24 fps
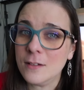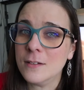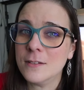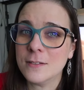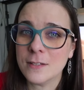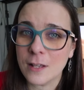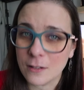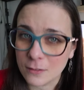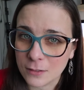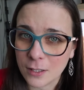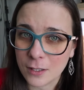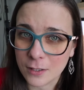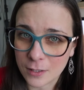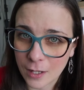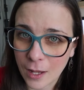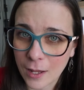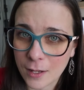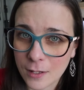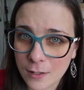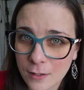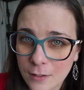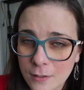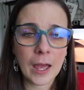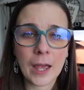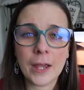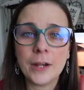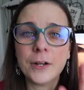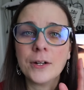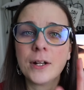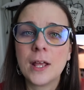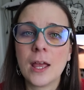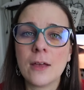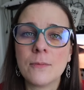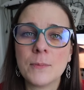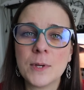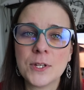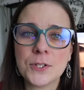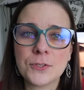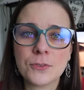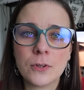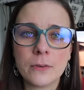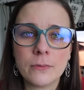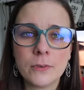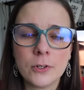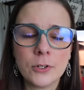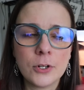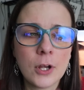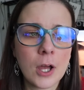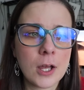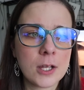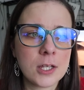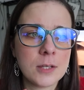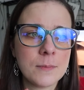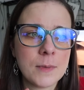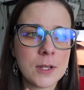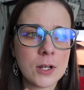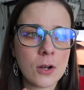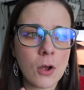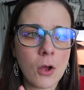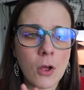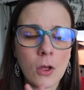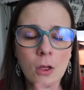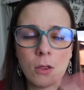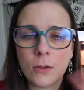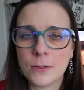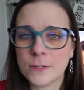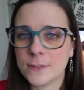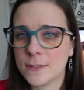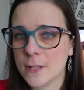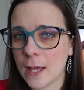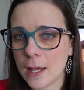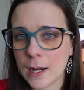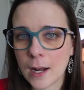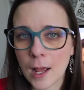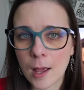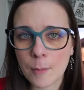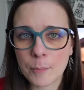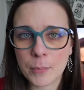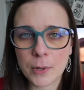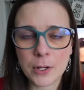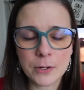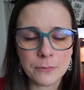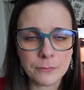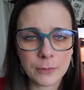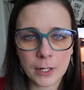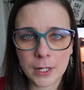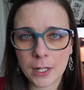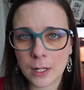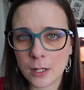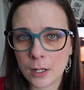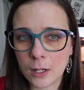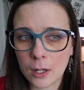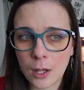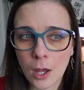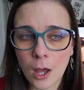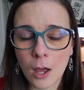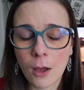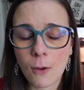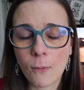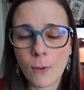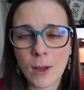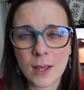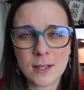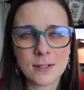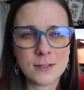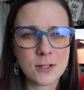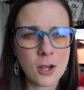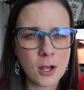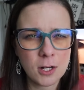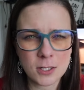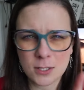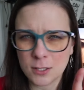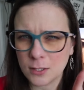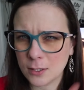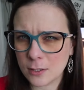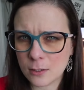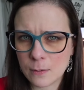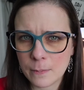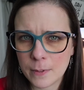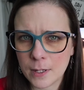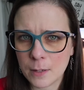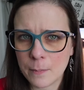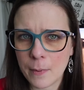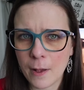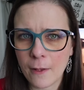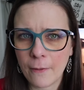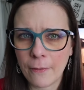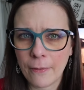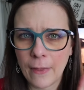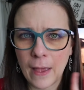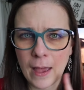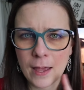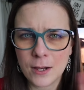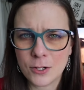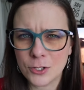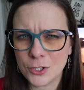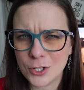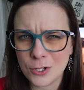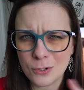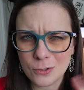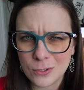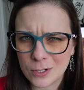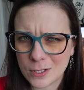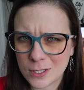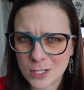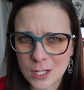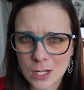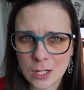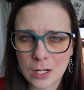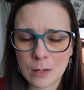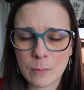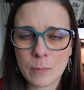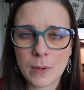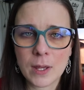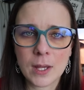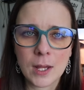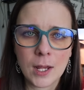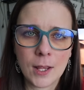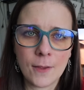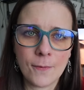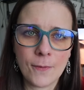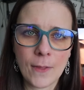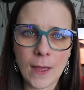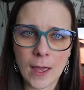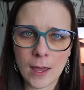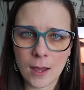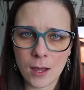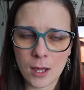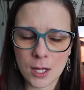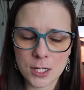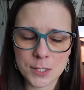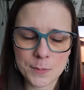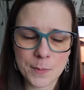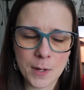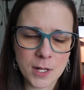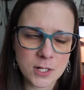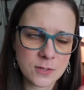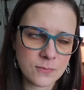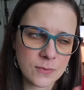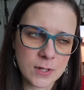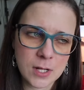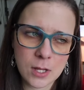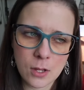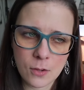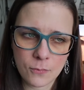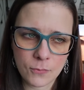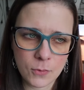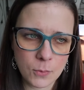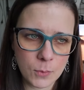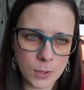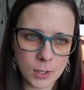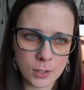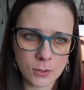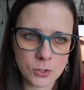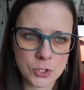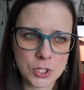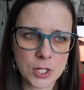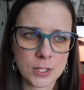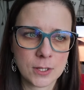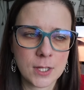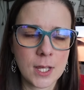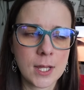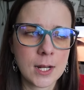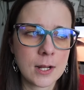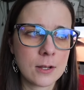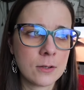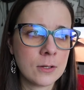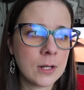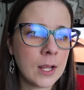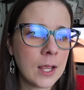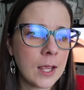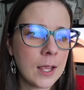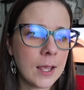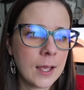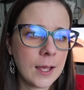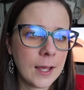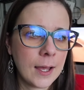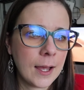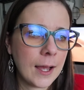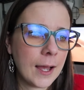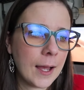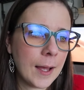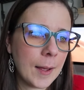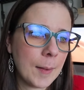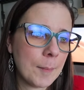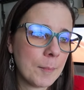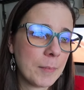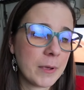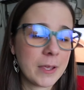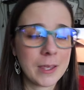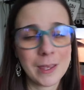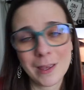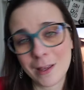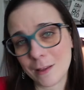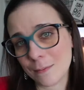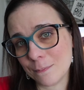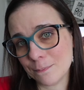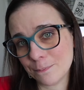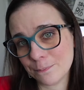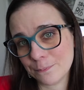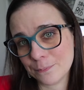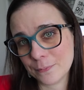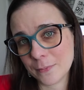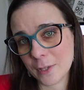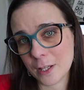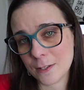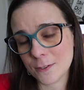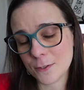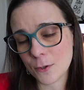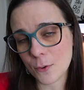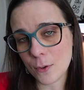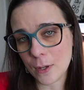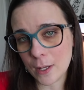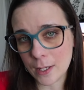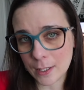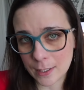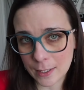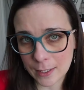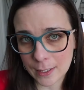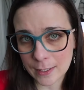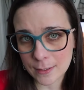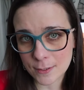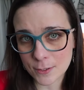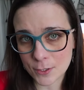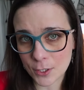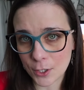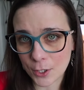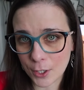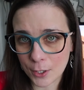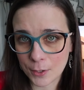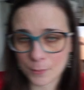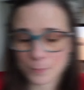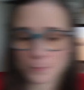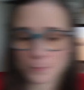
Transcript: Zelda Day. I already have my Scrivener document all set up and ready to go. I talked a little bit about that and showed a teeny bit in that hodgepodge video if you want to go check that out. But yeah, let's go ahead and get started.